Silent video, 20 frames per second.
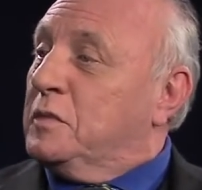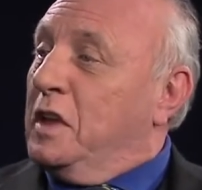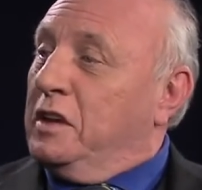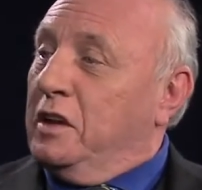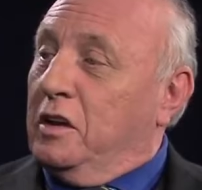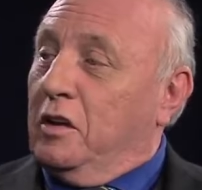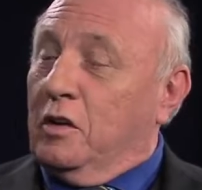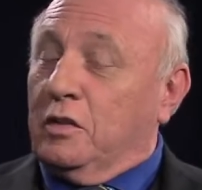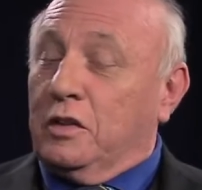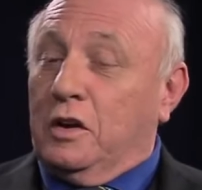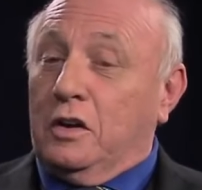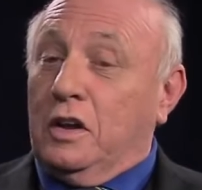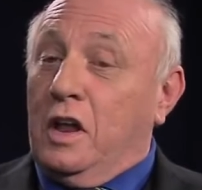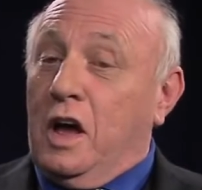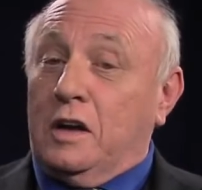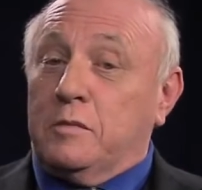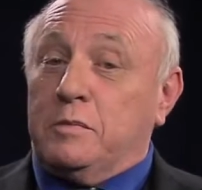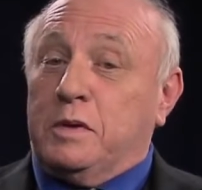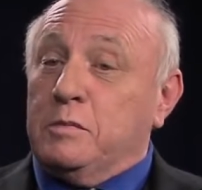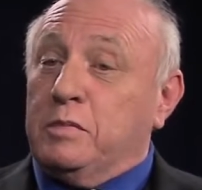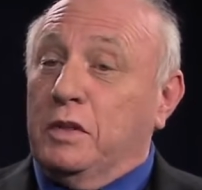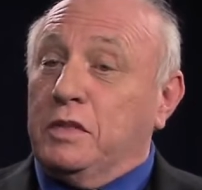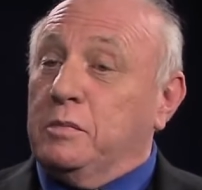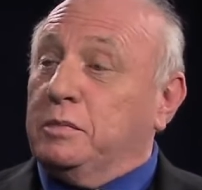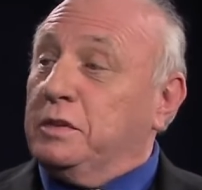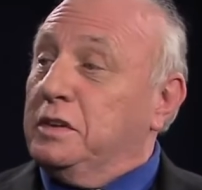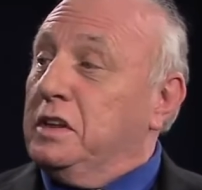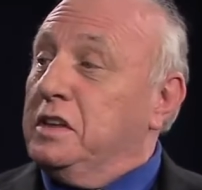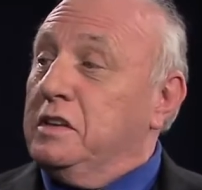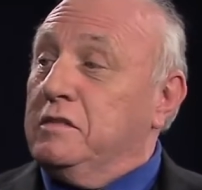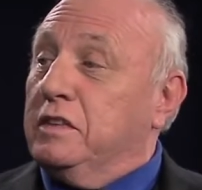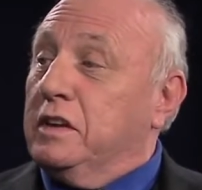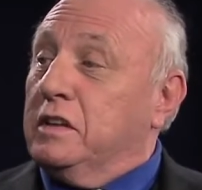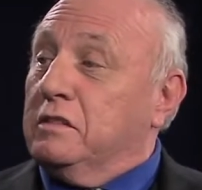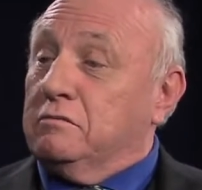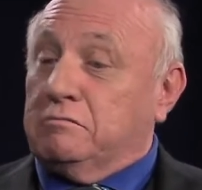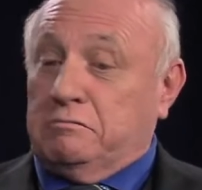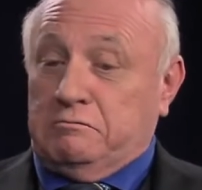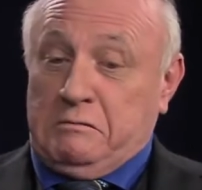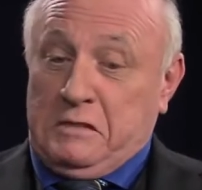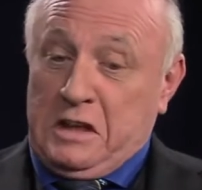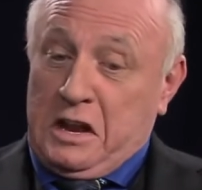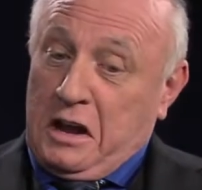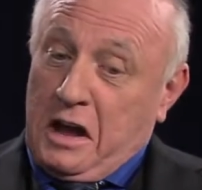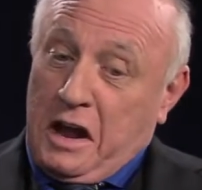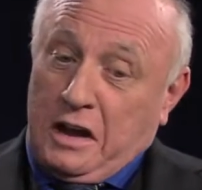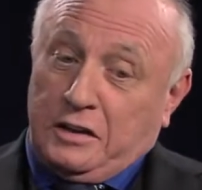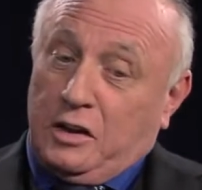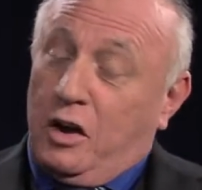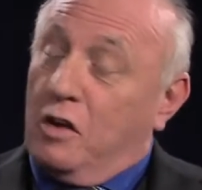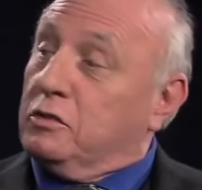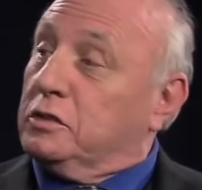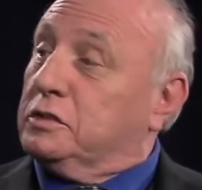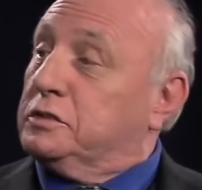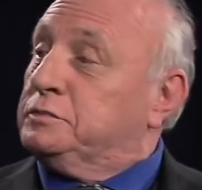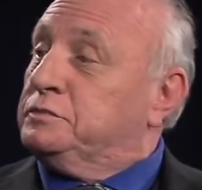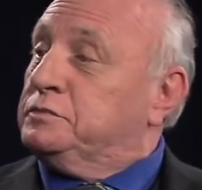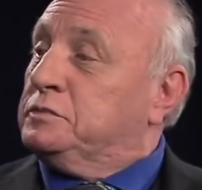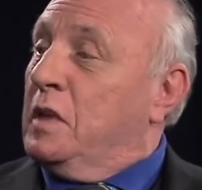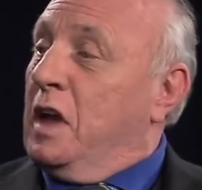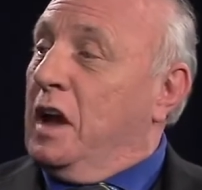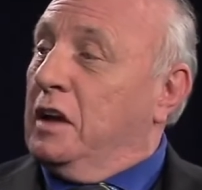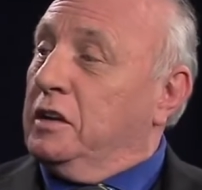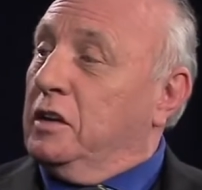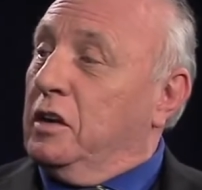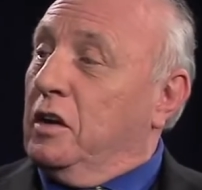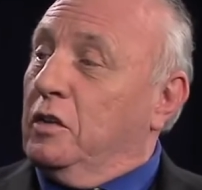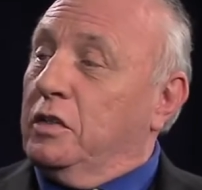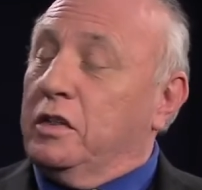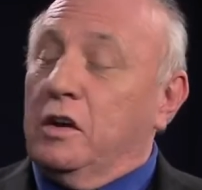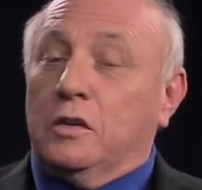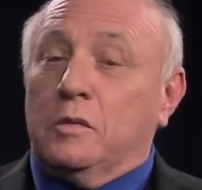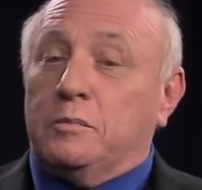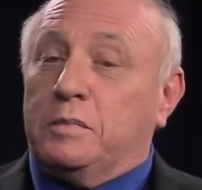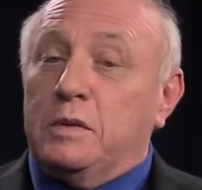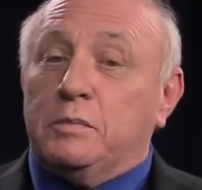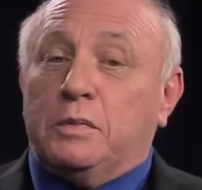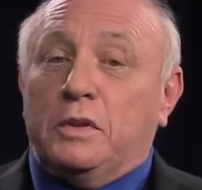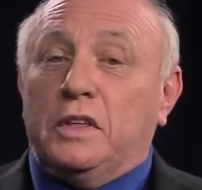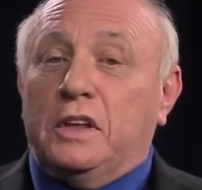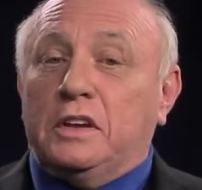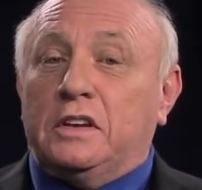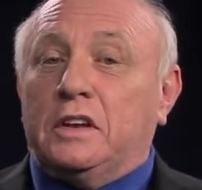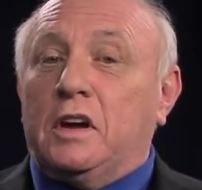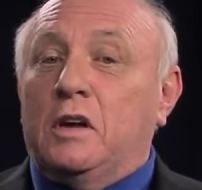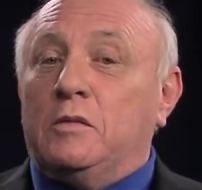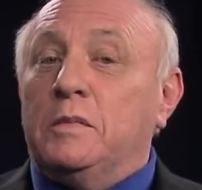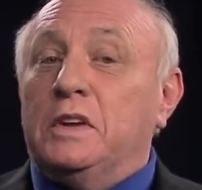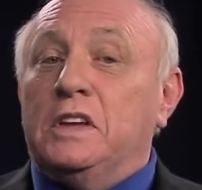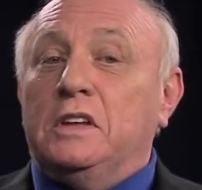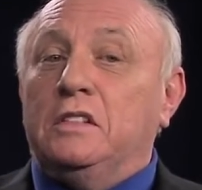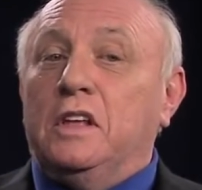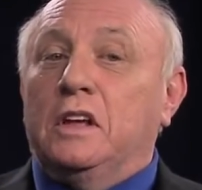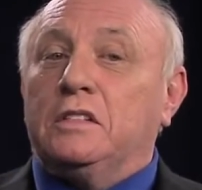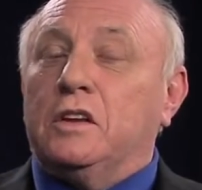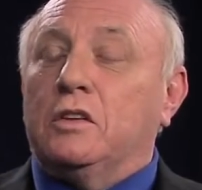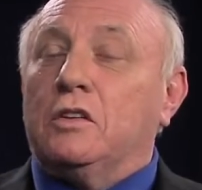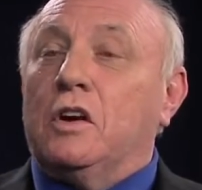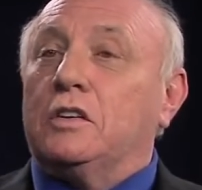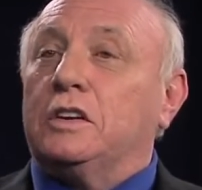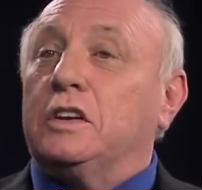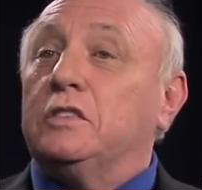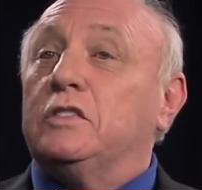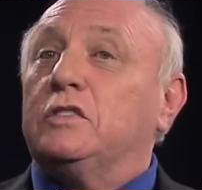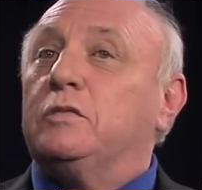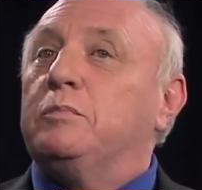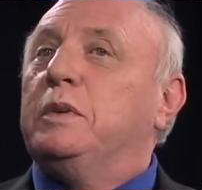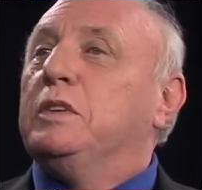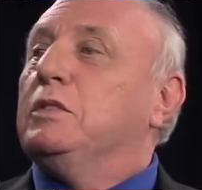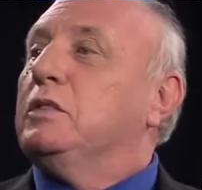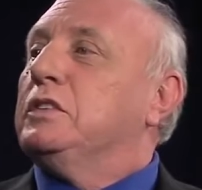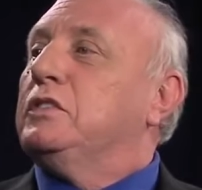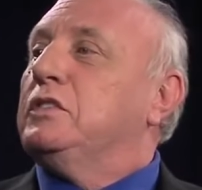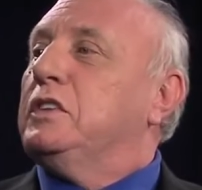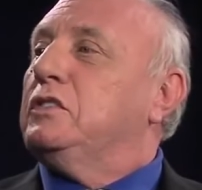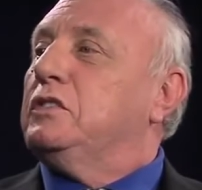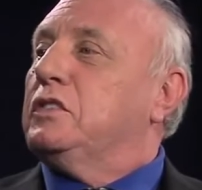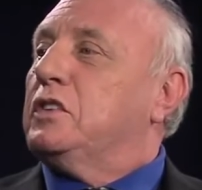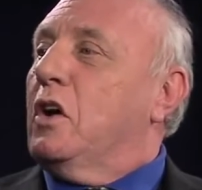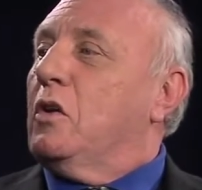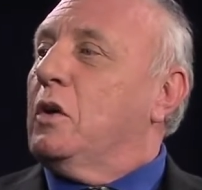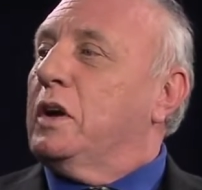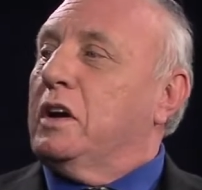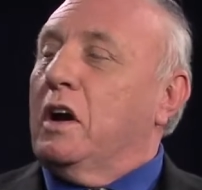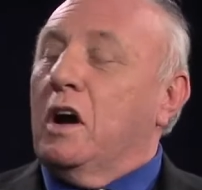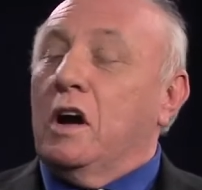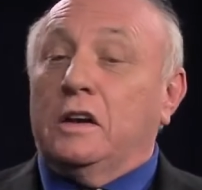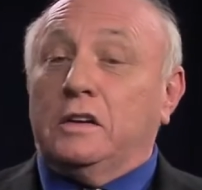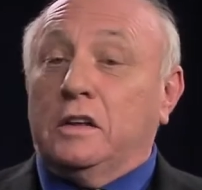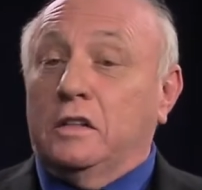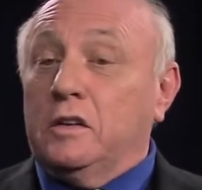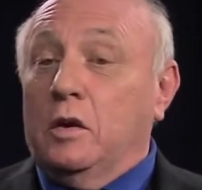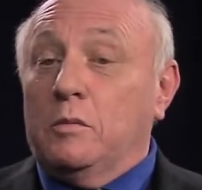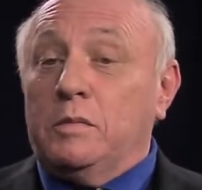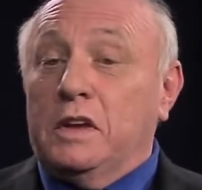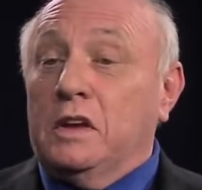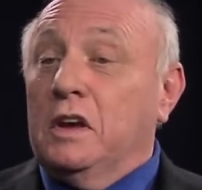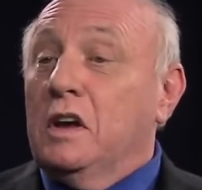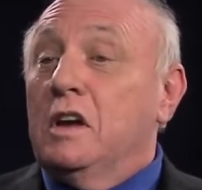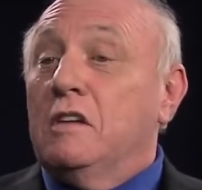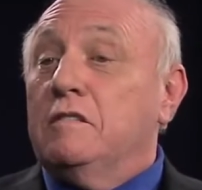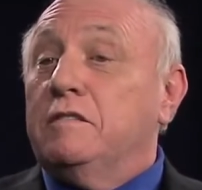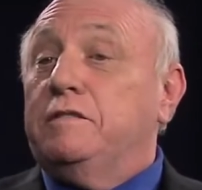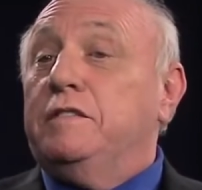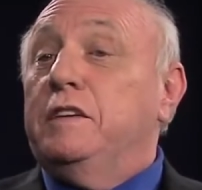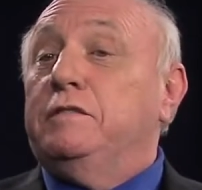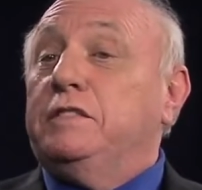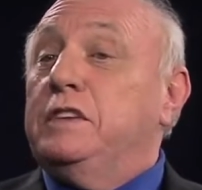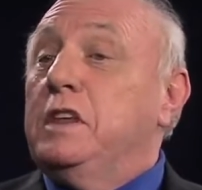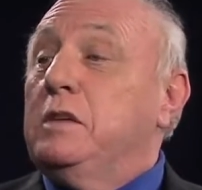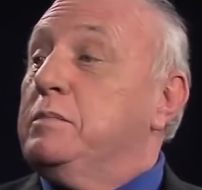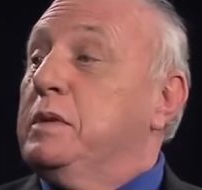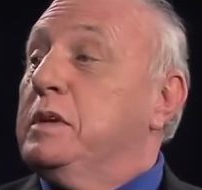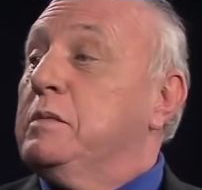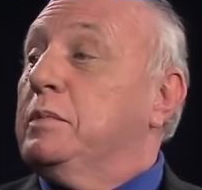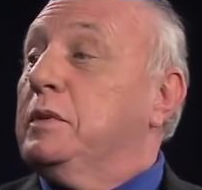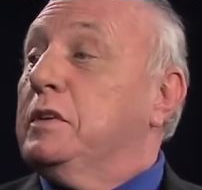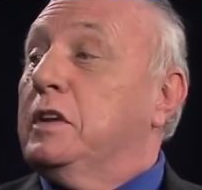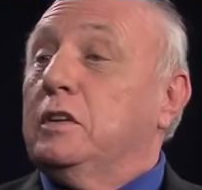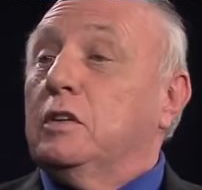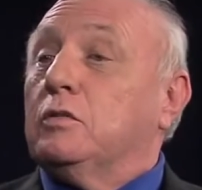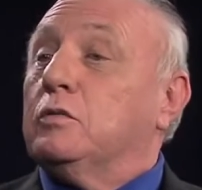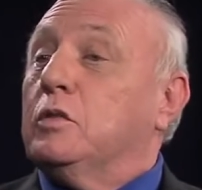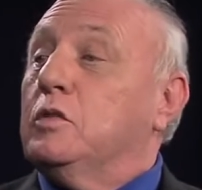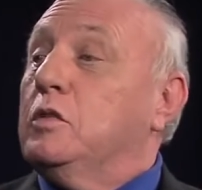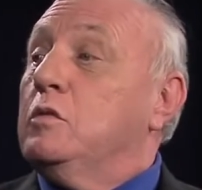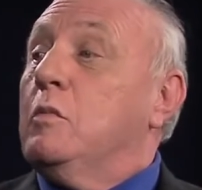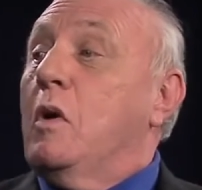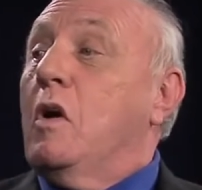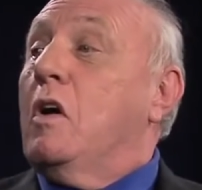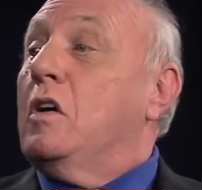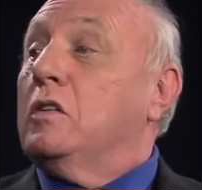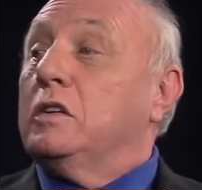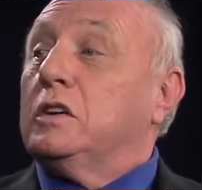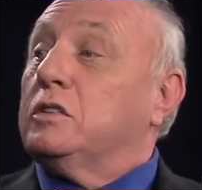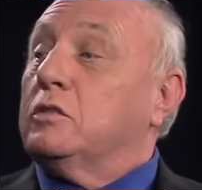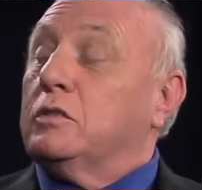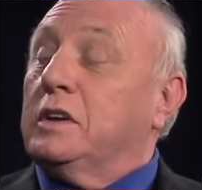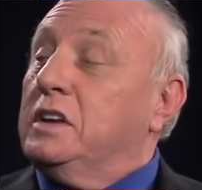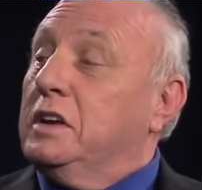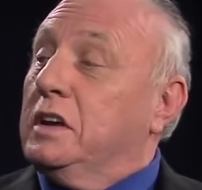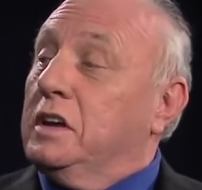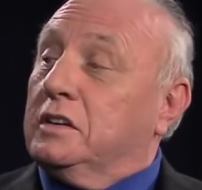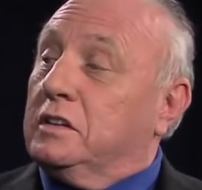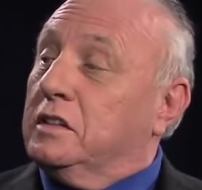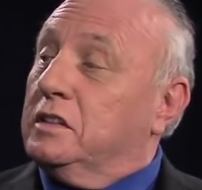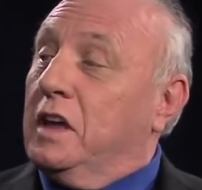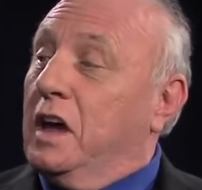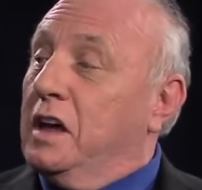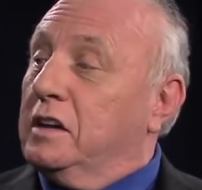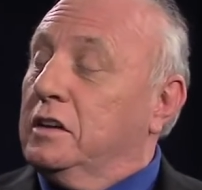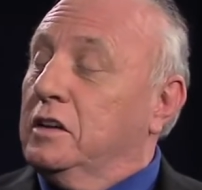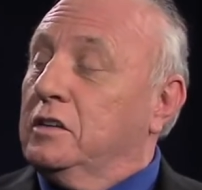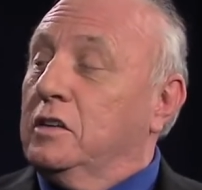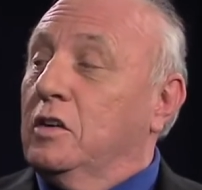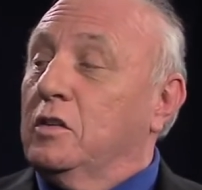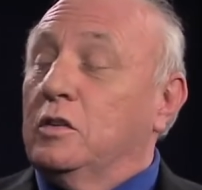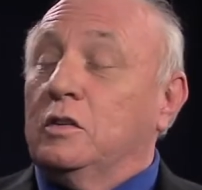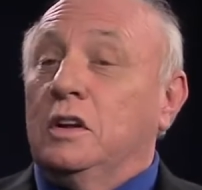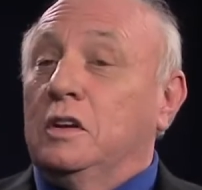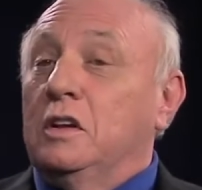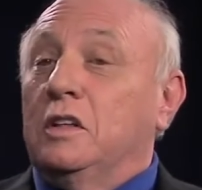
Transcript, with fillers: You know, there are a lot of people that believe in that I don't. You know, there are people that tell me that there are conspiracies going on and there'll be 50 people in a room all agreeing that, you know,